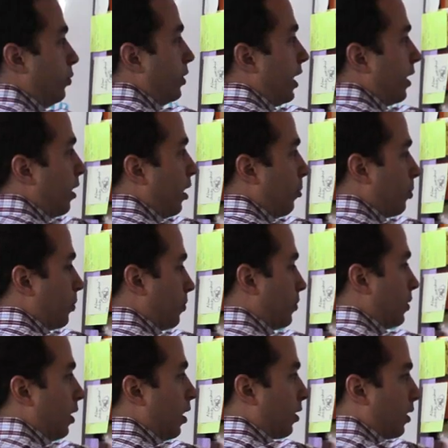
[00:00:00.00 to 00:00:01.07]
you get up
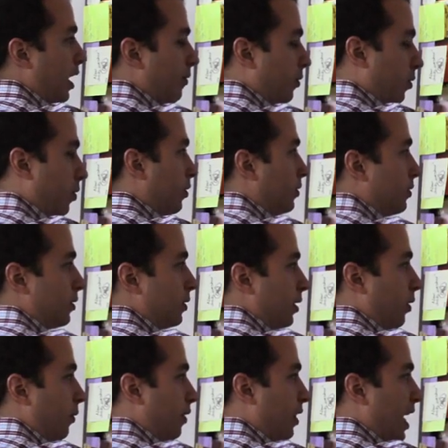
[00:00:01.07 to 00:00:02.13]
a level,
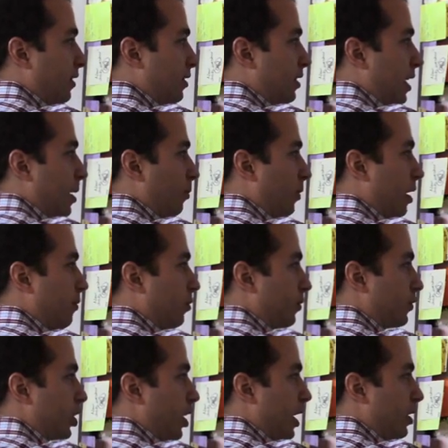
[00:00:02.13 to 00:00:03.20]
you know, that same level
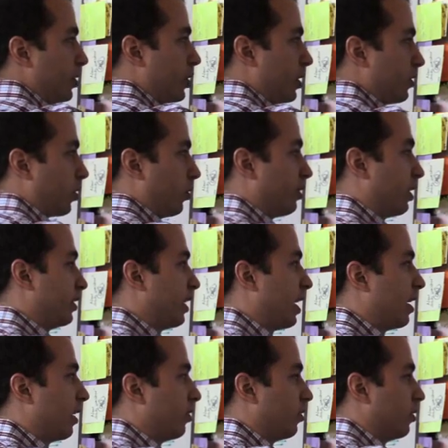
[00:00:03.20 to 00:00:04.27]
of change is only a
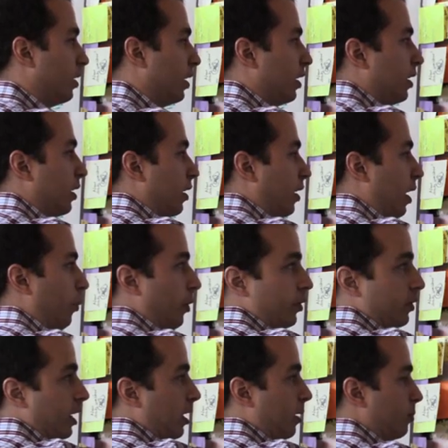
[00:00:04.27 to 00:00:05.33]
dial, and when
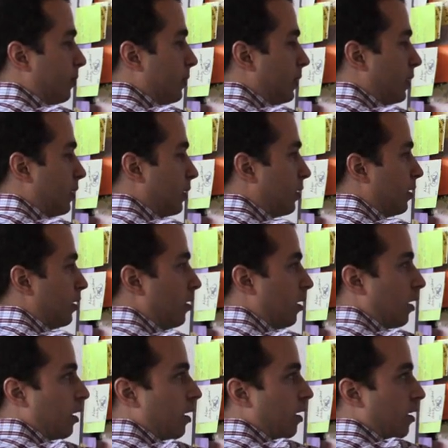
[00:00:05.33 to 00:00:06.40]
you get up
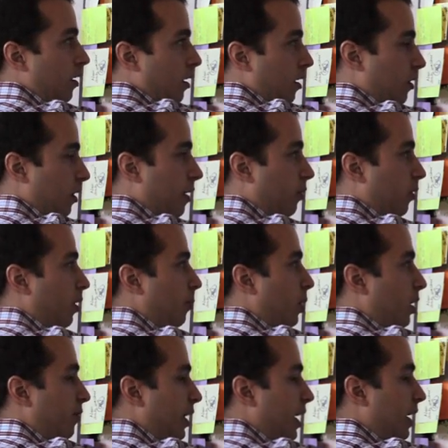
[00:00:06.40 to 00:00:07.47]
a level
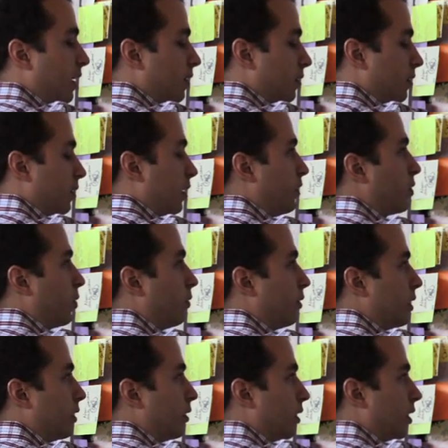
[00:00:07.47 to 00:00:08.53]
above that, it's
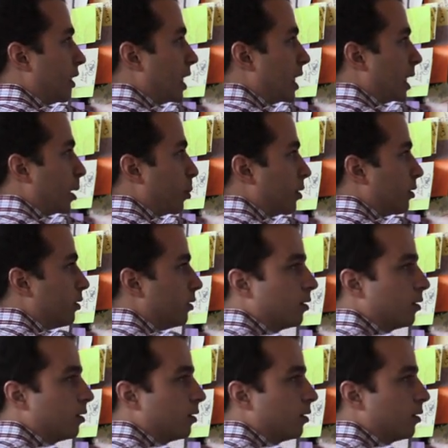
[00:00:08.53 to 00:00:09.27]
only a knob.